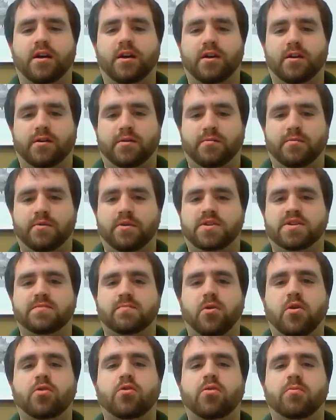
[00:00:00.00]
a
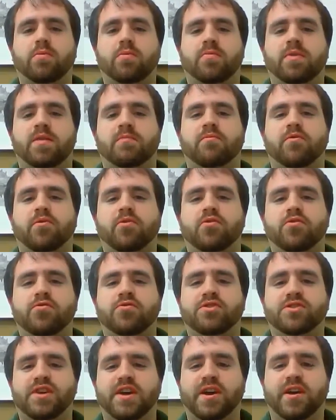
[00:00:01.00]
small group of people who
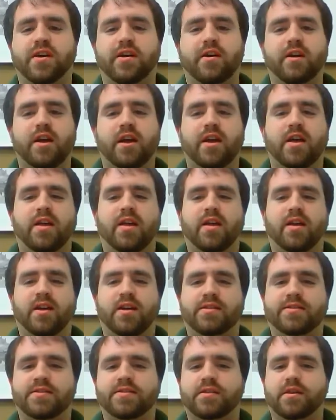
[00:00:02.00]
share
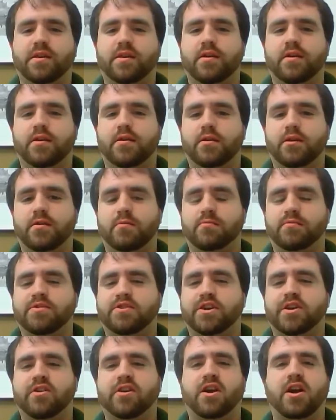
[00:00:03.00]

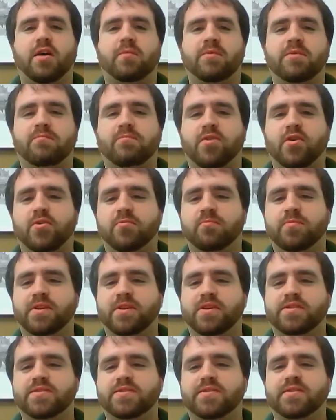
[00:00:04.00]
a common
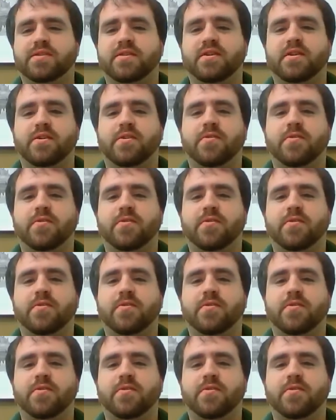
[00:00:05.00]
purpose,